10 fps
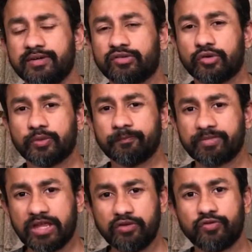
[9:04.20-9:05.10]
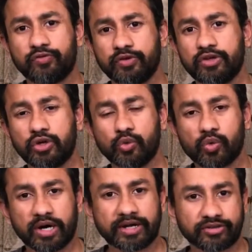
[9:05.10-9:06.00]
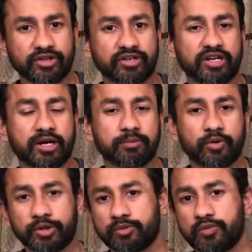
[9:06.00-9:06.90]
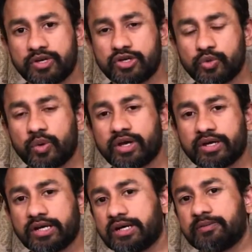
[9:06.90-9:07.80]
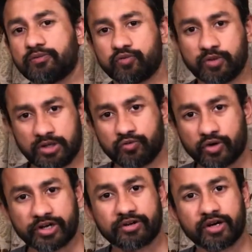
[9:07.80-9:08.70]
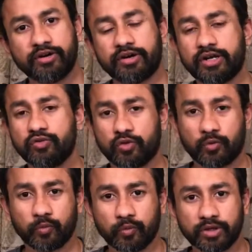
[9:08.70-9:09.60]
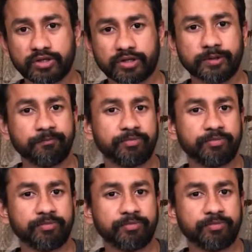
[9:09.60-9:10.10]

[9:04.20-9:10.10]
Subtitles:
So if you are thinking about moving to a foreign country for work,